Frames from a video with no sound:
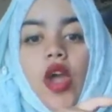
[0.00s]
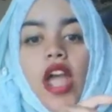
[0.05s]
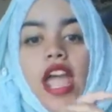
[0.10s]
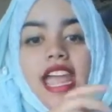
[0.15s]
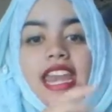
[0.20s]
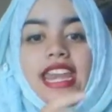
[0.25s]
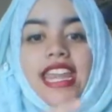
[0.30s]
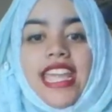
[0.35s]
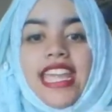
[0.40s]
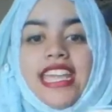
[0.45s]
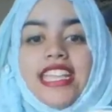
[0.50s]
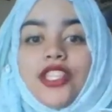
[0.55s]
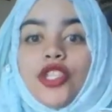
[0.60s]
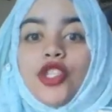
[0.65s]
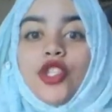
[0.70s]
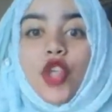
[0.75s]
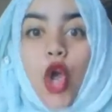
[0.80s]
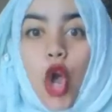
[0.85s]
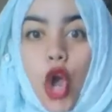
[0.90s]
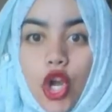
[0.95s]
and
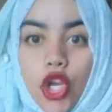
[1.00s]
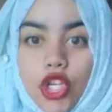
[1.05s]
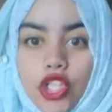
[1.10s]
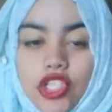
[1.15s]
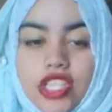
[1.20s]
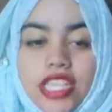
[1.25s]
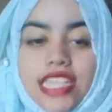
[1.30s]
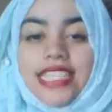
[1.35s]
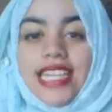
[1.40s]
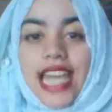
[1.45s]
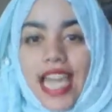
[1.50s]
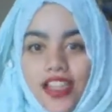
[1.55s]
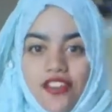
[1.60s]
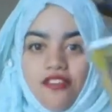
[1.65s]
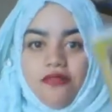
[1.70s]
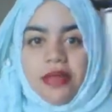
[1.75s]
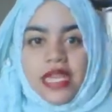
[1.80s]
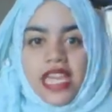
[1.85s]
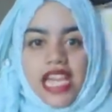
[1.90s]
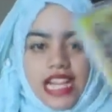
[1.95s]
his songs. He
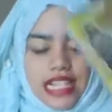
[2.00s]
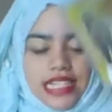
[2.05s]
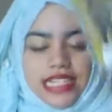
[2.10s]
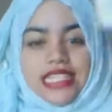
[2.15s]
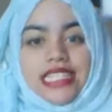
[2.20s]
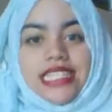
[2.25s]
gave me a